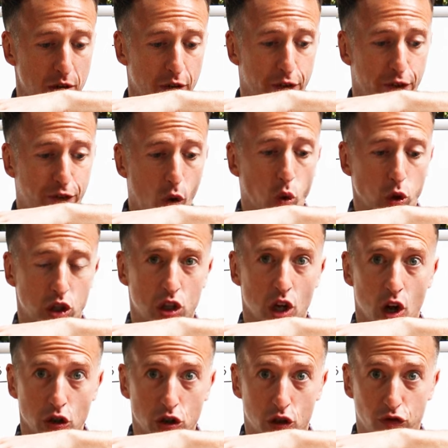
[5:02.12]
been forced
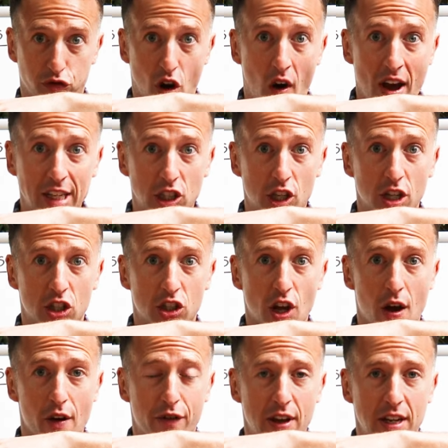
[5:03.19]
to rise to the
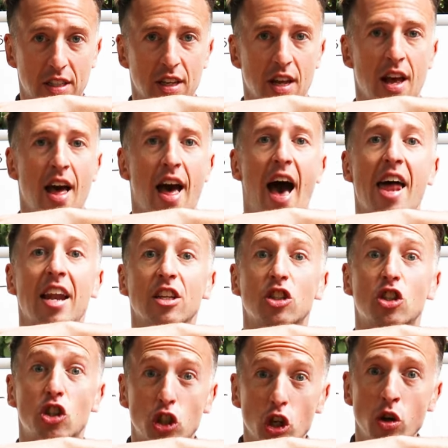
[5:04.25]
surface, and
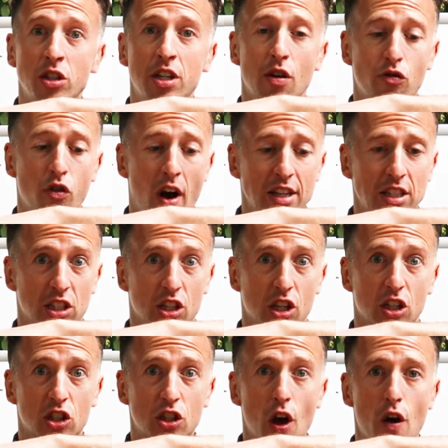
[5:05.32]
as soon as it rises
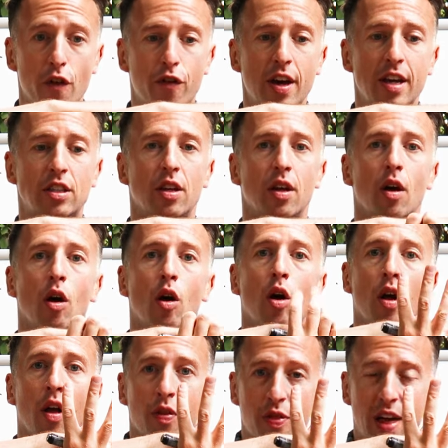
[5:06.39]
to the surface,
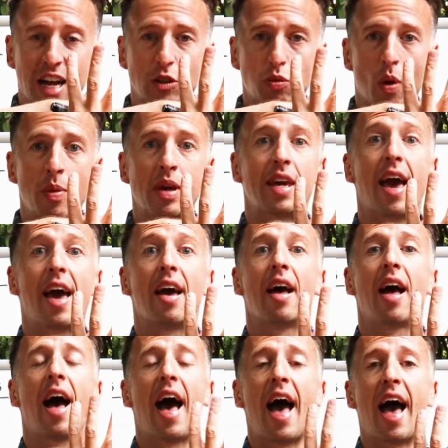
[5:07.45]
that's when we get
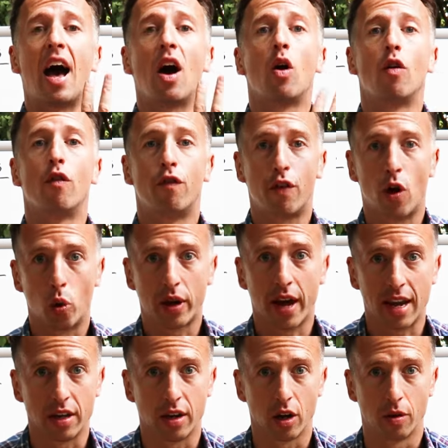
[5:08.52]
our
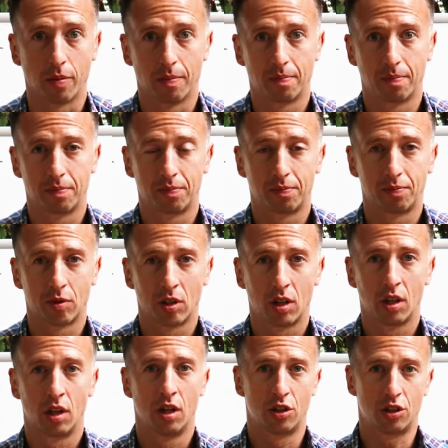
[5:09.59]
volcano.
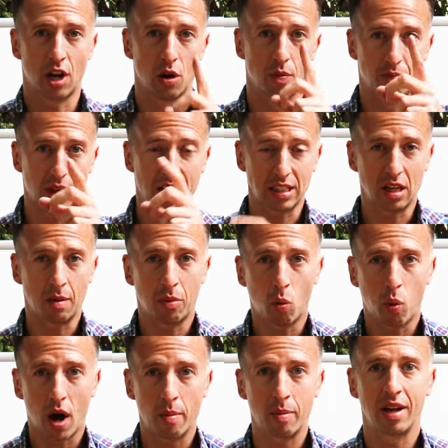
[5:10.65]
So that's number
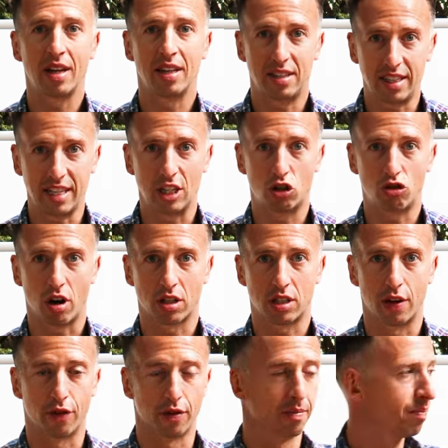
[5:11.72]
one,
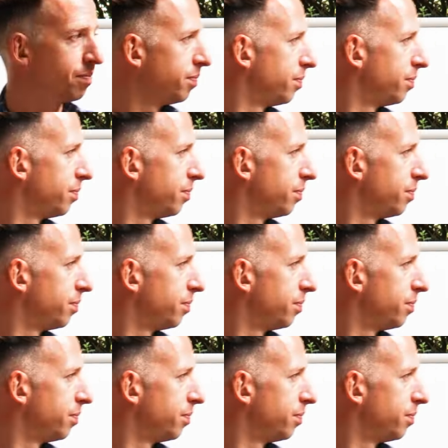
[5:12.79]
destructive.